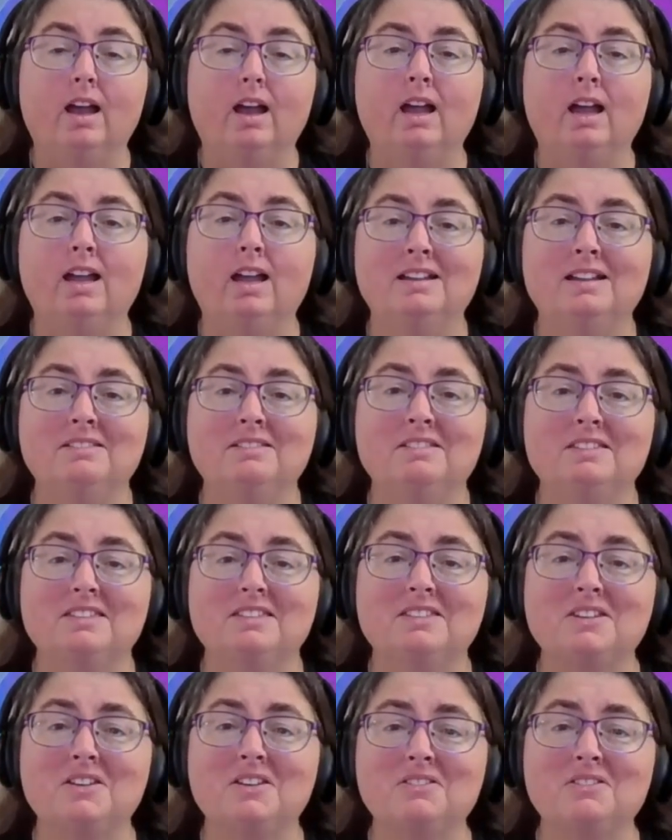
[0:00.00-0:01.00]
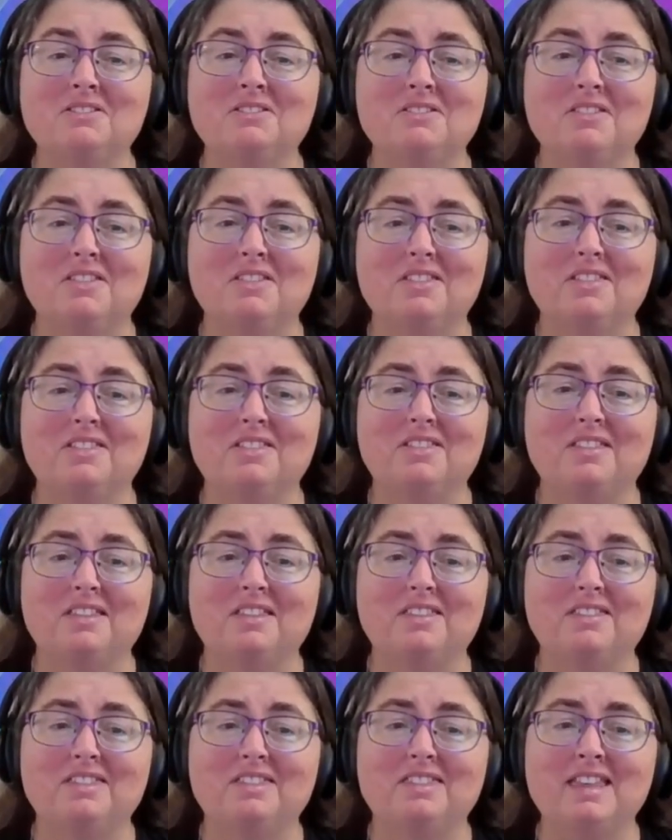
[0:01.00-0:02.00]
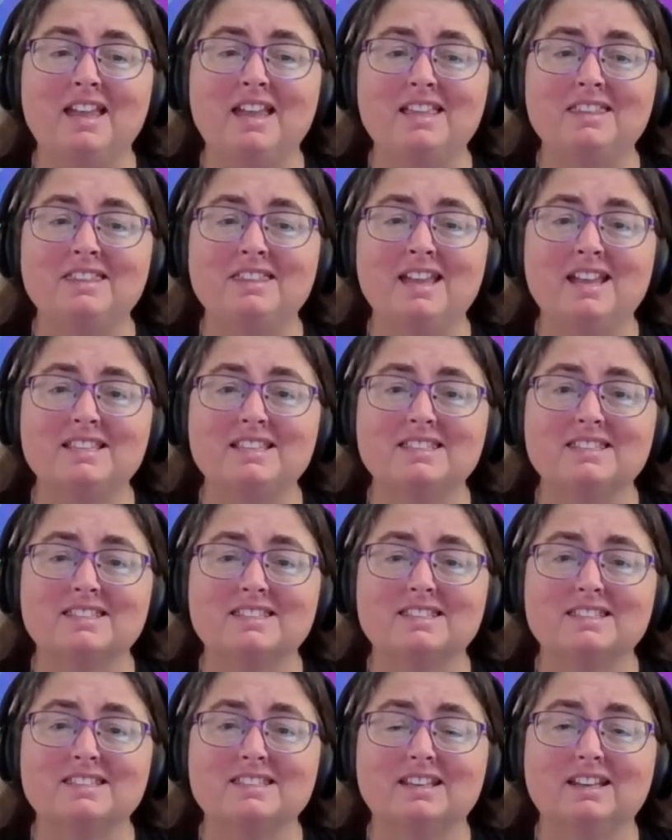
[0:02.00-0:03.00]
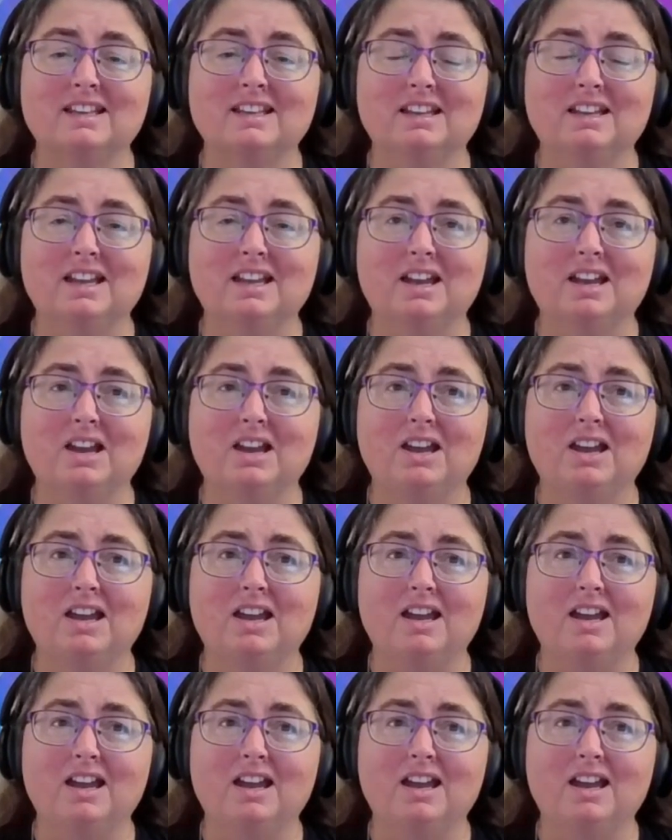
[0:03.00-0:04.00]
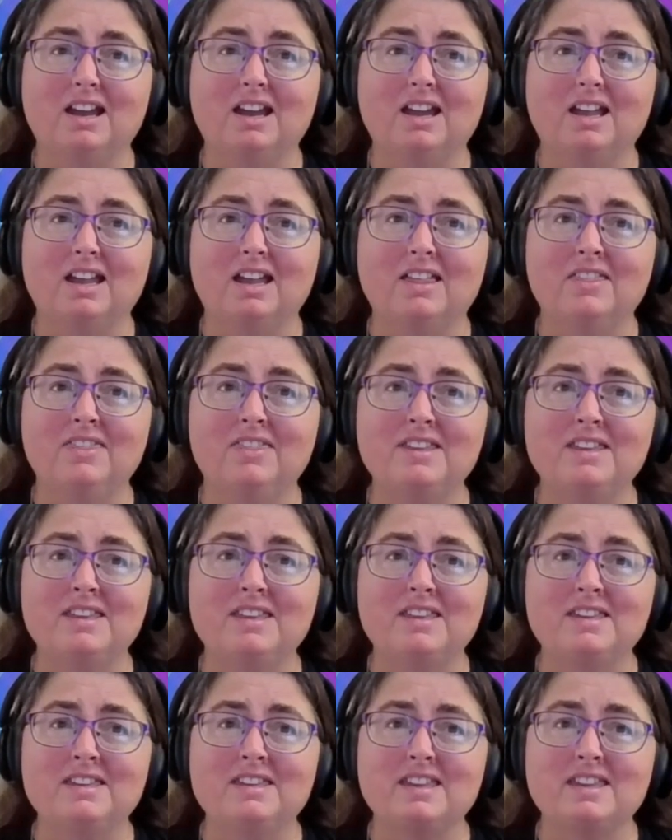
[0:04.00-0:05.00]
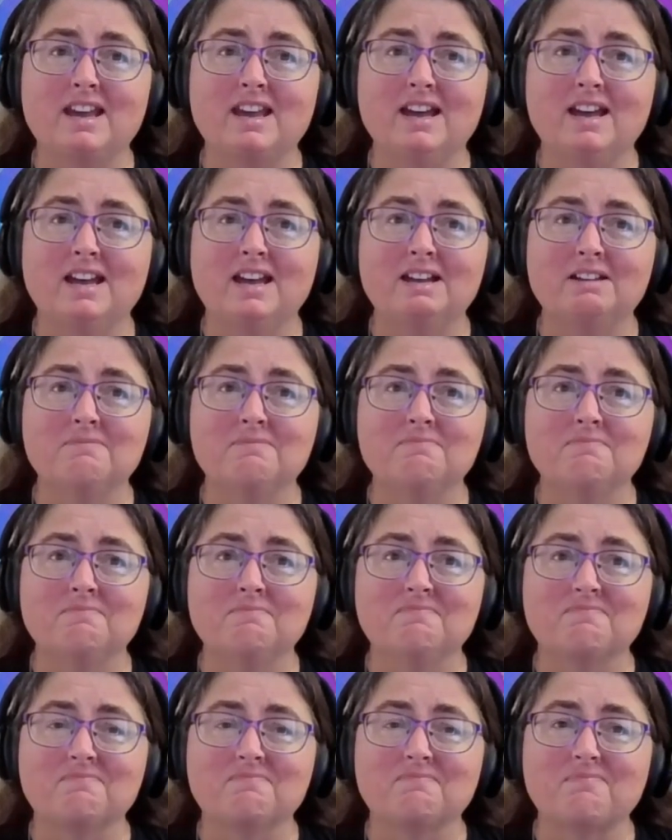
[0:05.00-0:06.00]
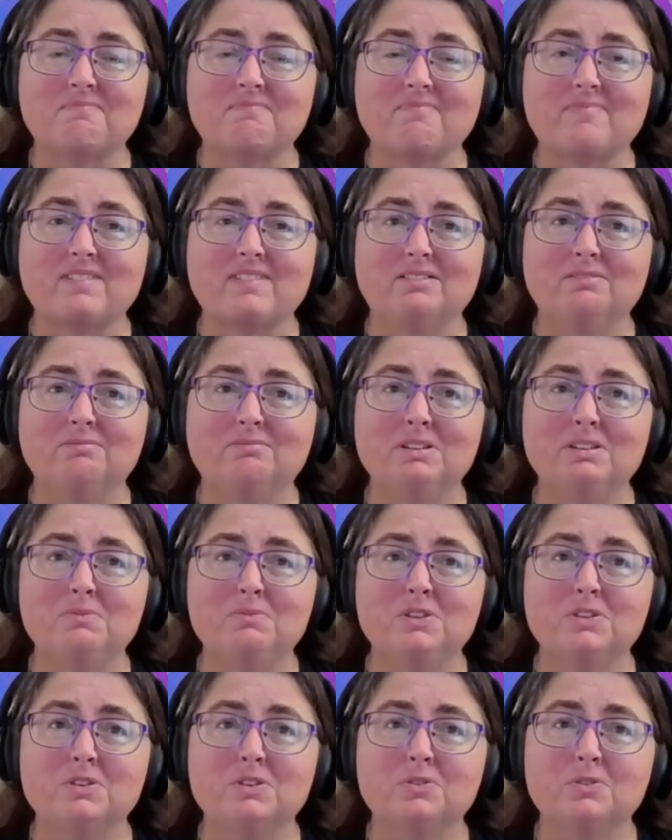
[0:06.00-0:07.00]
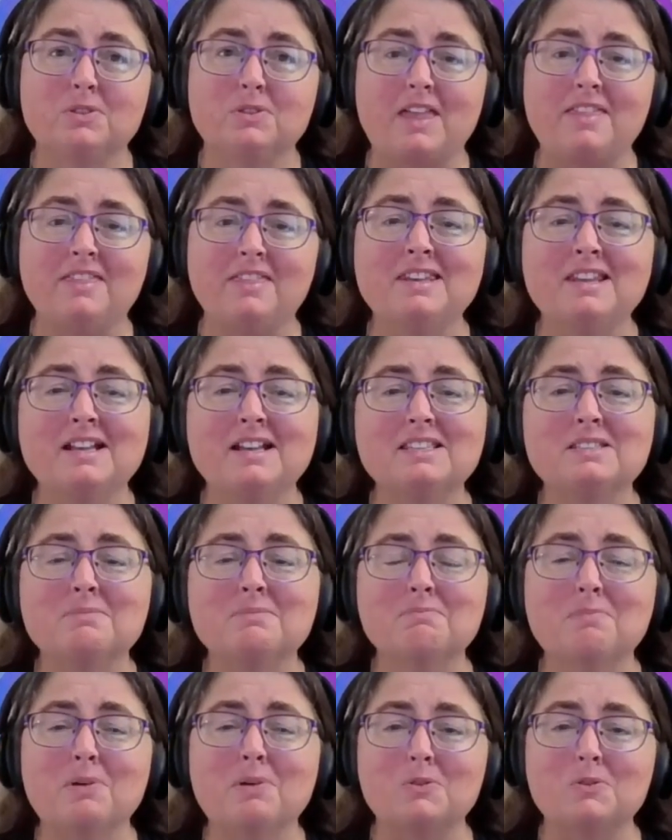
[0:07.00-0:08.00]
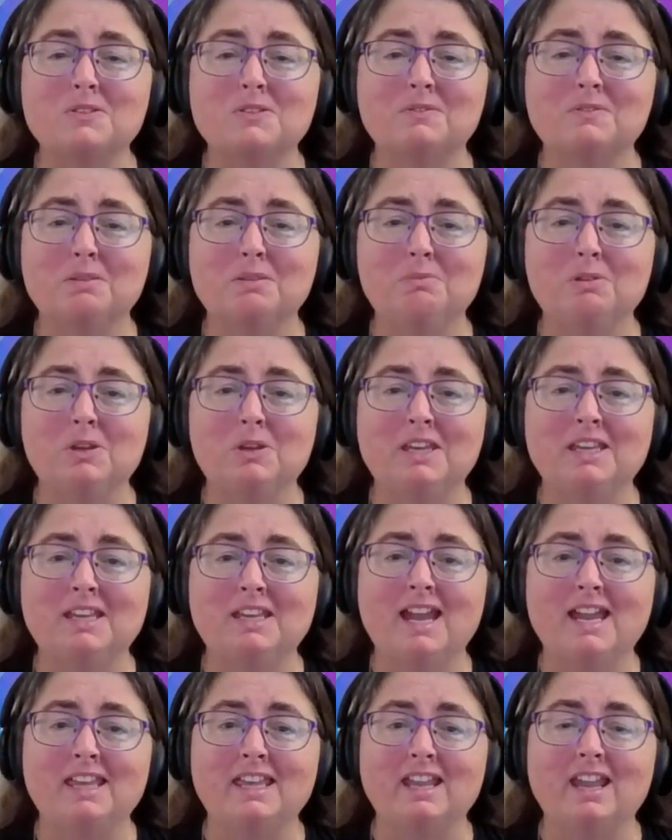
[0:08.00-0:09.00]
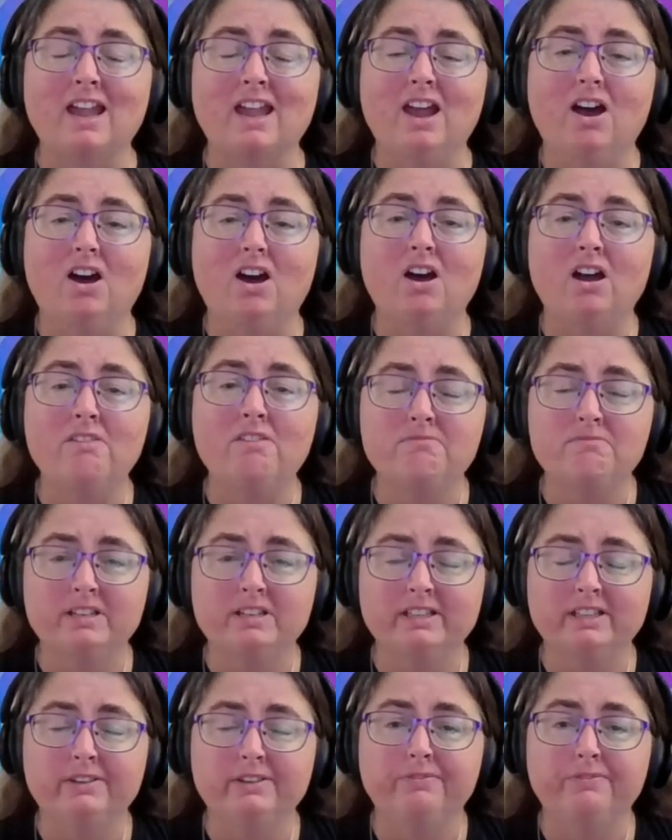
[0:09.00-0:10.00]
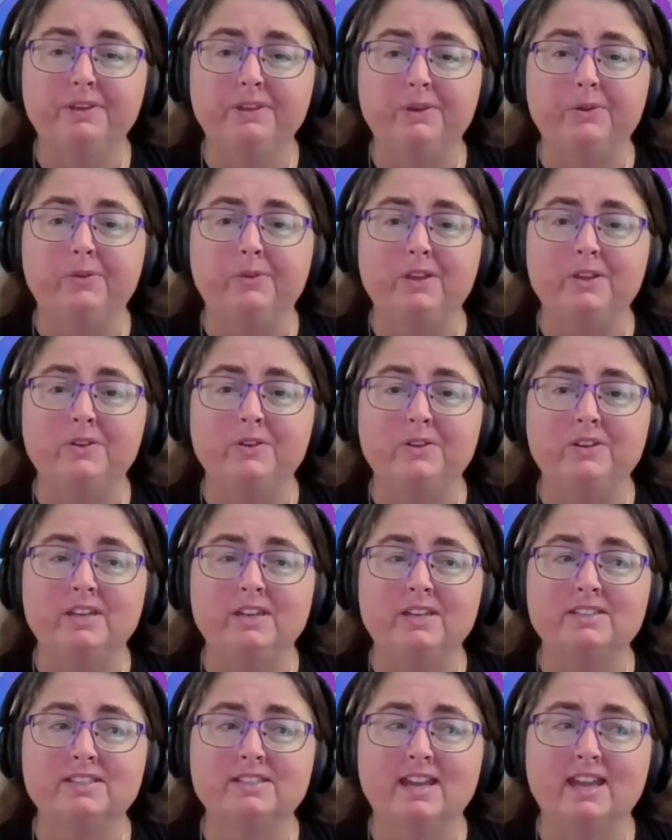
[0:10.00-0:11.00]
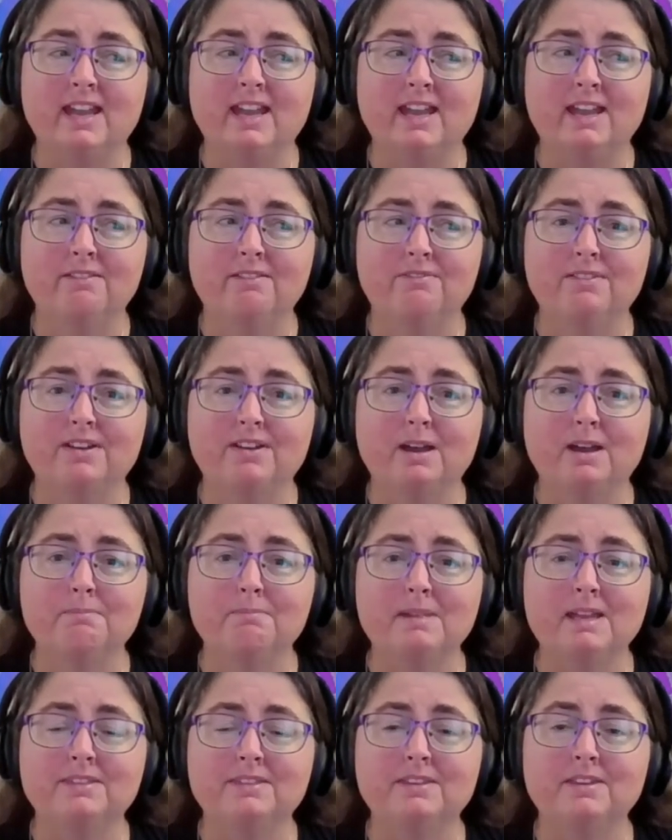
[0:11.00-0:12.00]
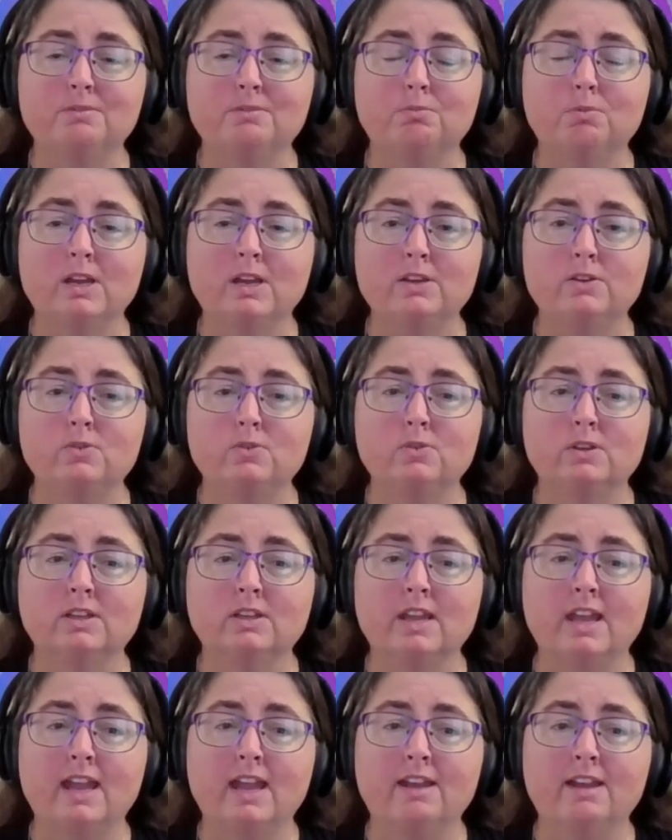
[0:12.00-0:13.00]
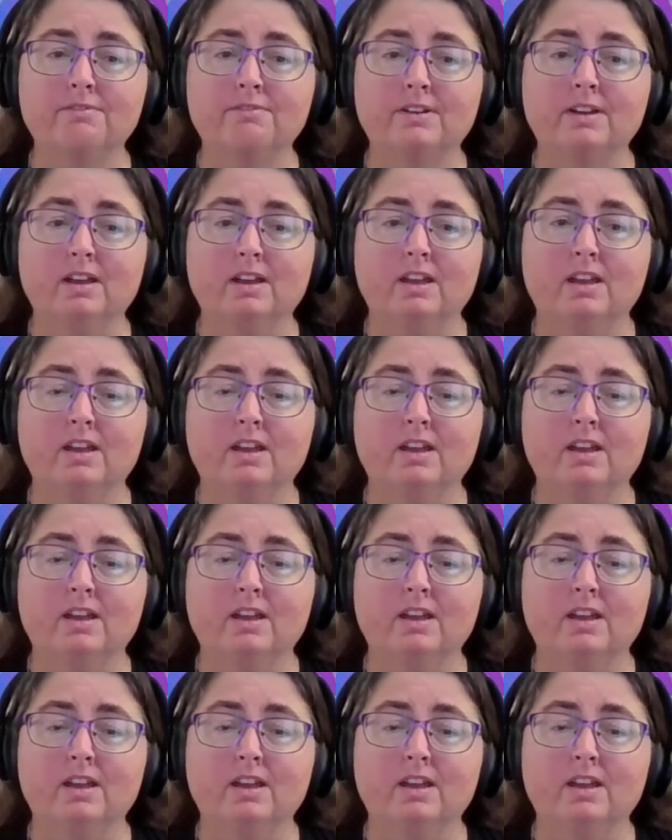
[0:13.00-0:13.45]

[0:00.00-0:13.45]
So that's the what would you call that? The nuts and bolts of communicating. I really feel that you need to have a method where you can have